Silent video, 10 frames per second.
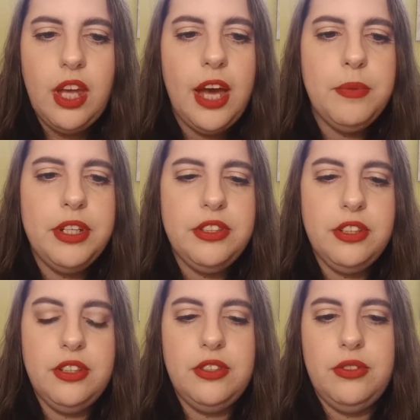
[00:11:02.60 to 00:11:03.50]
I went
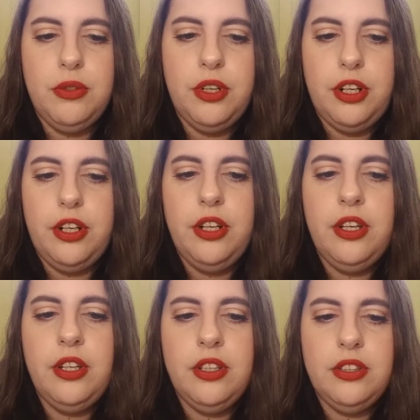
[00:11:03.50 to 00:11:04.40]
to the store
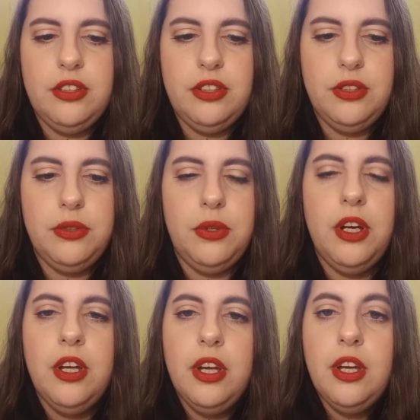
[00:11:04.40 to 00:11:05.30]
to
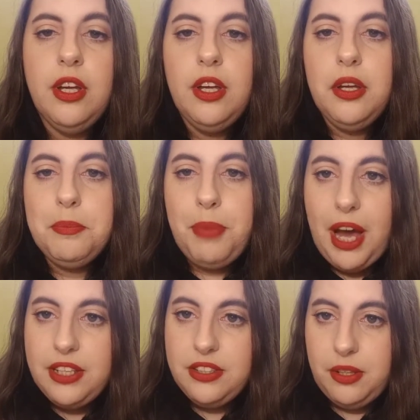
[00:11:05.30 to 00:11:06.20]

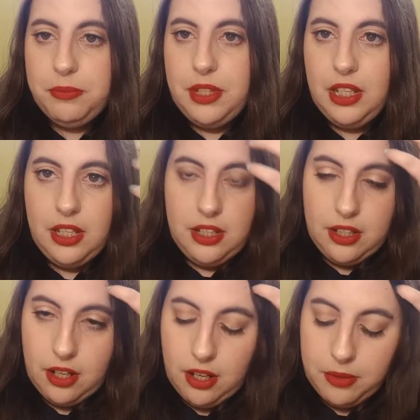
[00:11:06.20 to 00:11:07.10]
buy
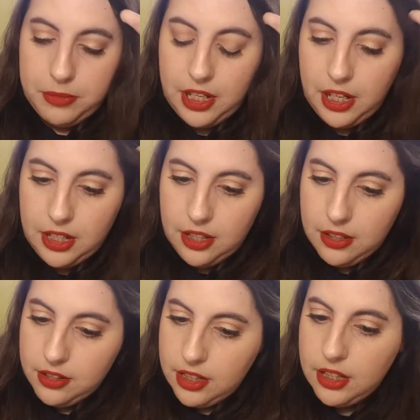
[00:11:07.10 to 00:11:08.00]
something um, that I
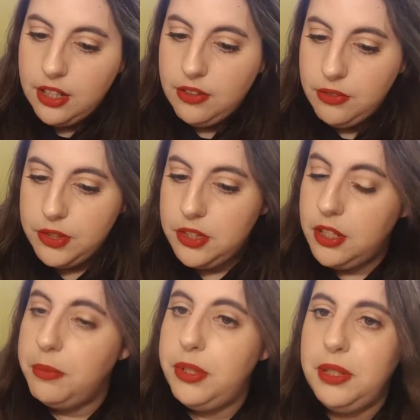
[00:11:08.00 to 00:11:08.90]
needed to
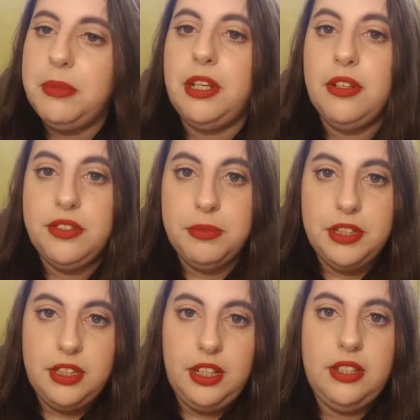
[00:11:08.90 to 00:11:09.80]
complete my
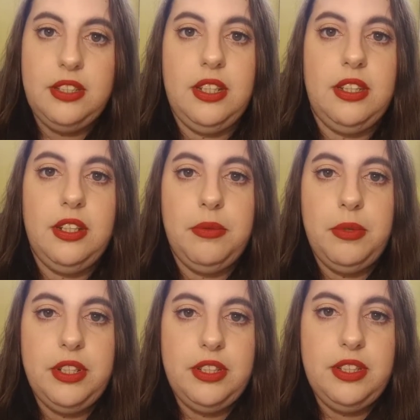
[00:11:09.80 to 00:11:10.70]
Christmas list and there
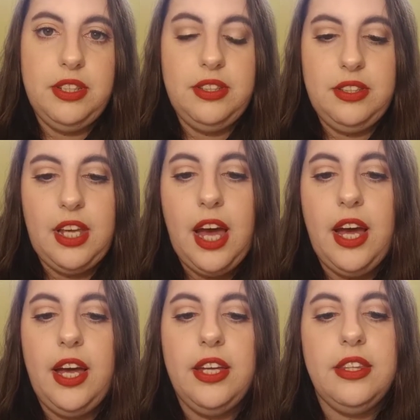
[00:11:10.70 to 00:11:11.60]
was this
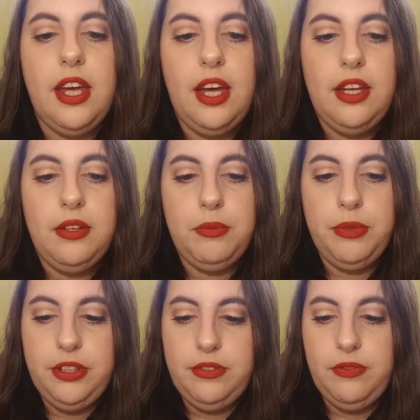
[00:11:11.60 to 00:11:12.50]
guy that
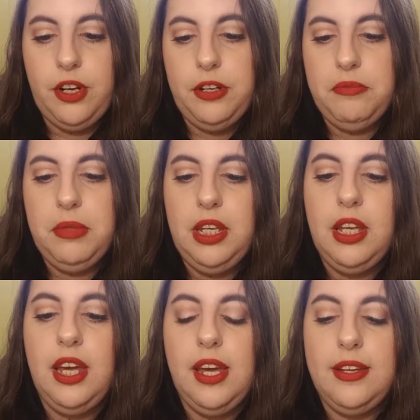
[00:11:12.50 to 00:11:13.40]
was in front of
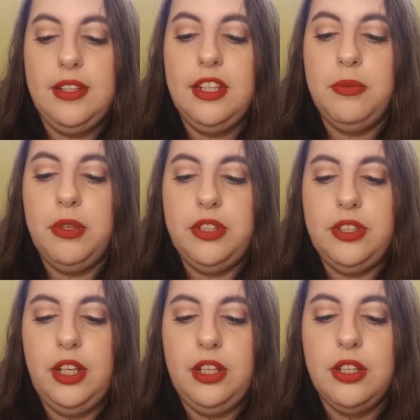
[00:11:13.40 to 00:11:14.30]
me and he was
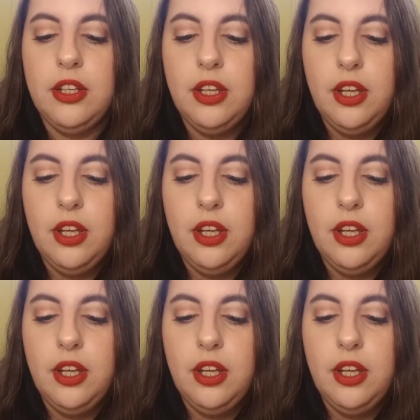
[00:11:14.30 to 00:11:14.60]
like